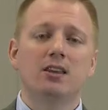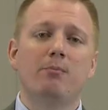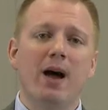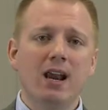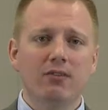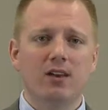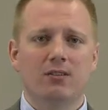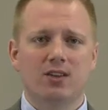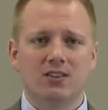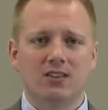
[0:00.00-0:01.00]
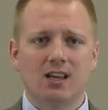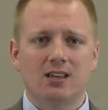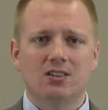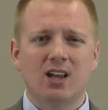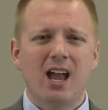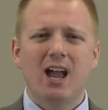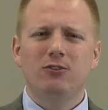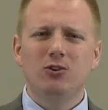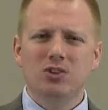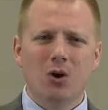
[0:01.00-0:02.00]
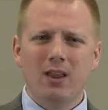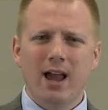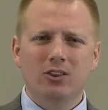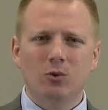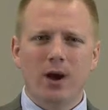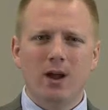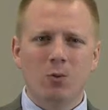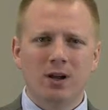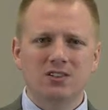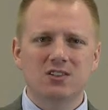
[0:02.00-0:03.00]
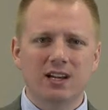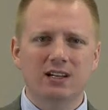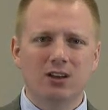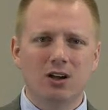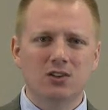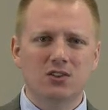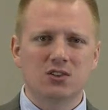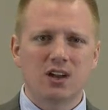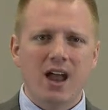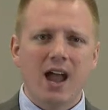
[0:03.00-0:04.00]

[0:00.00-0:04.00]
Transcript: The benefit of this is if you don't like the way one scene looks,